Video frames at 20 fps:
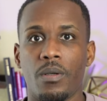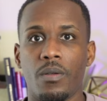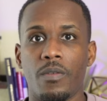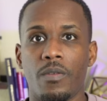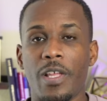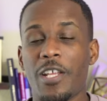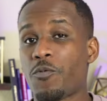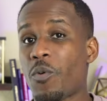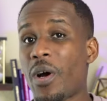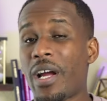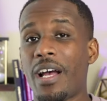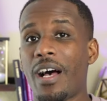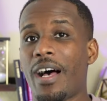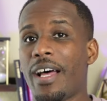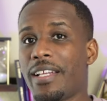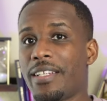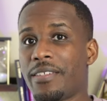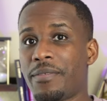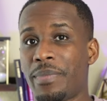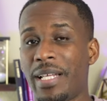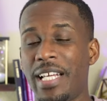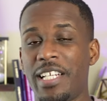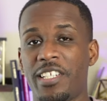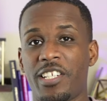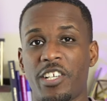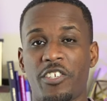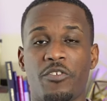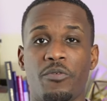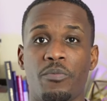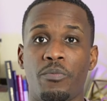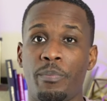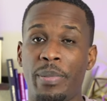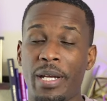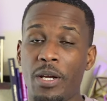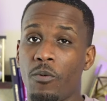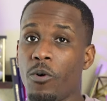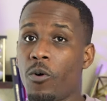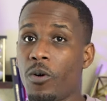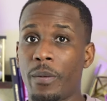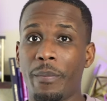That's why God plays such a big
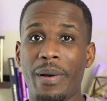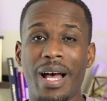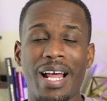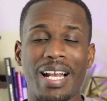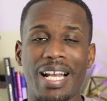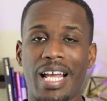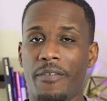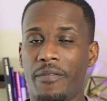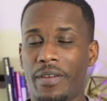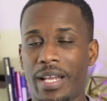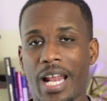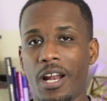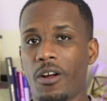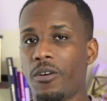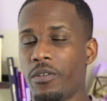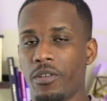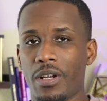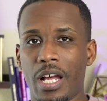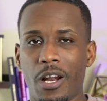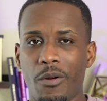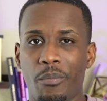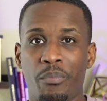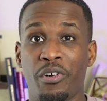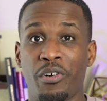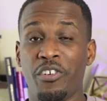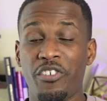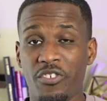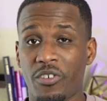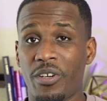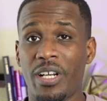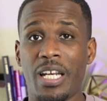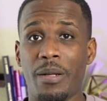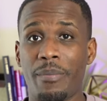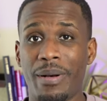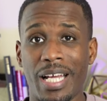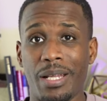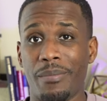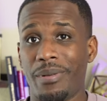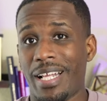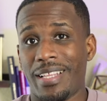role in my life. And I don't, you know, I don't push it on
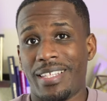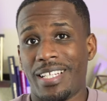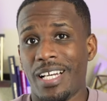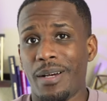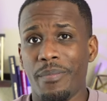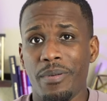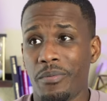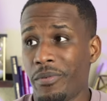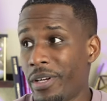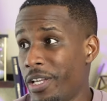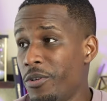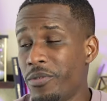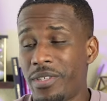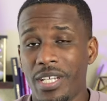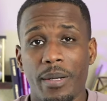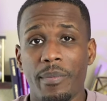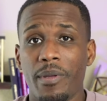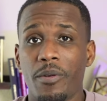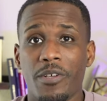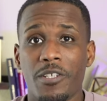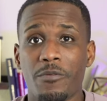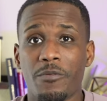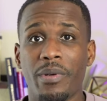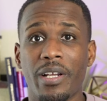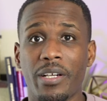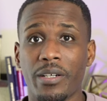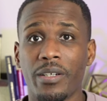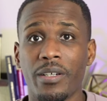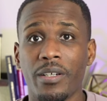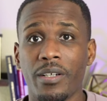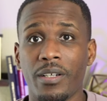anybody, but I tell people, you tell me what's better.